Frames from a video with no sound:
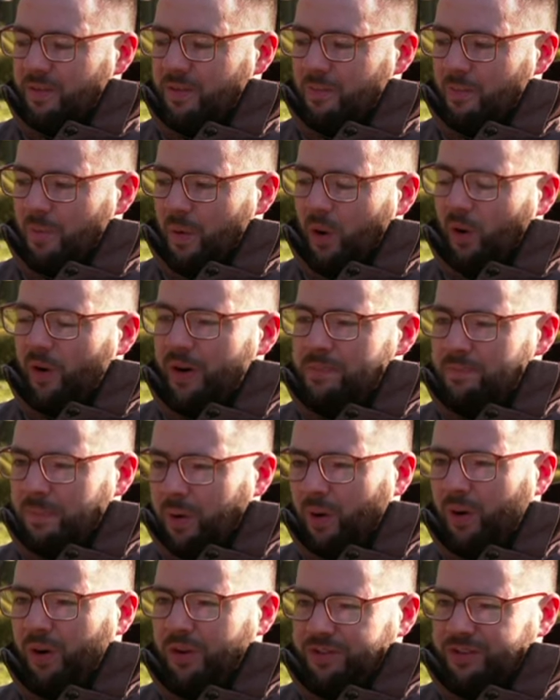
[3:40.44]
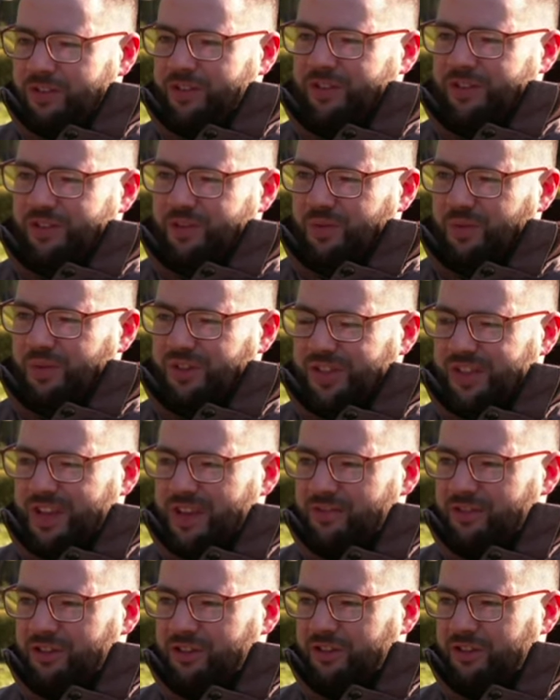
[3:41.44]
more importance was
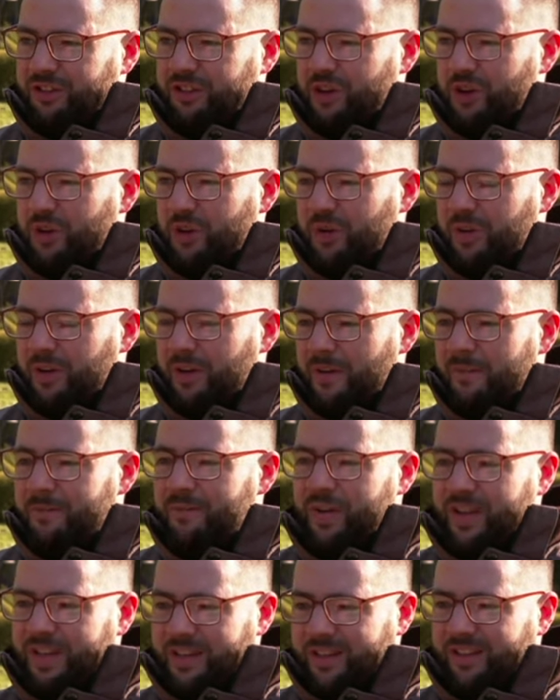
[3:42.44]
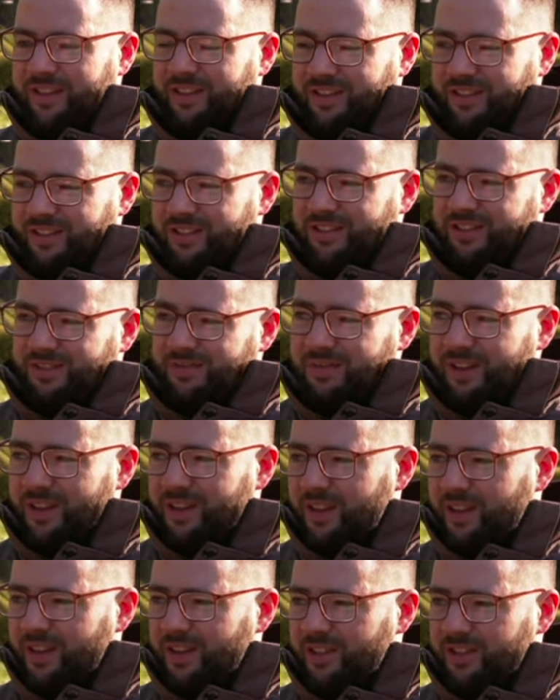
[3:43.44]
given to convenience
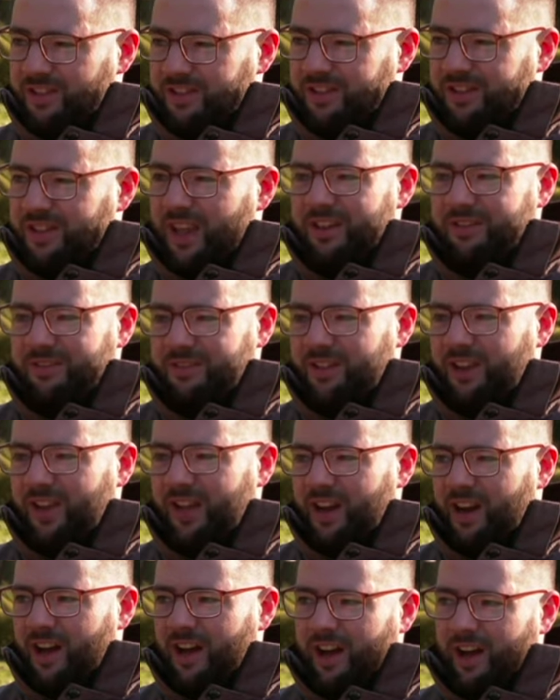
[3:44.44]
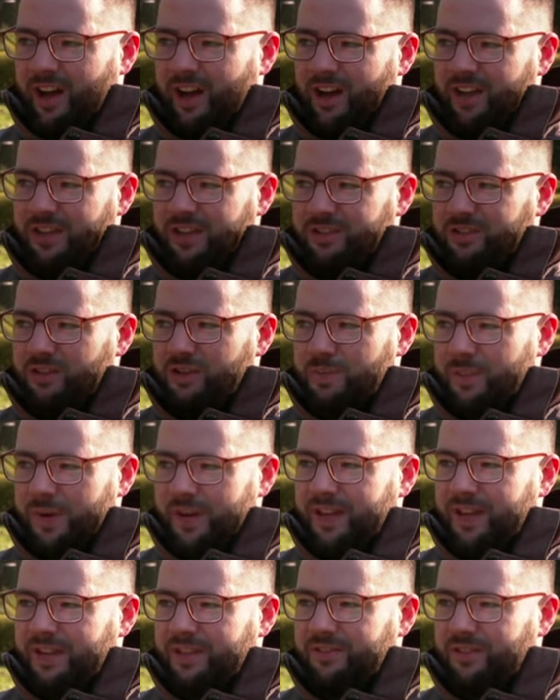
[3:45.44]
than safety. And I do
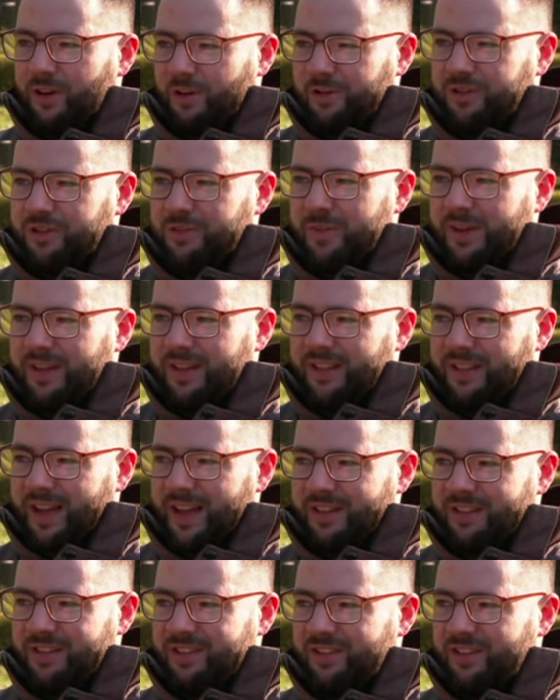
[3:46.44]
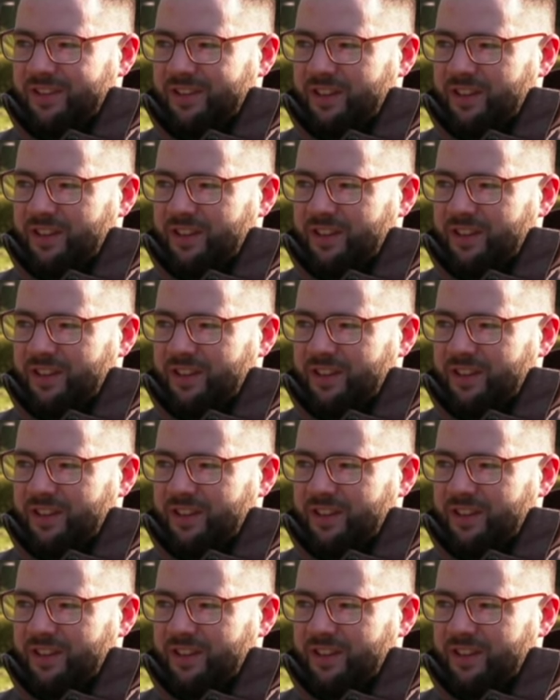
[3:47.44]
believe ultimately that's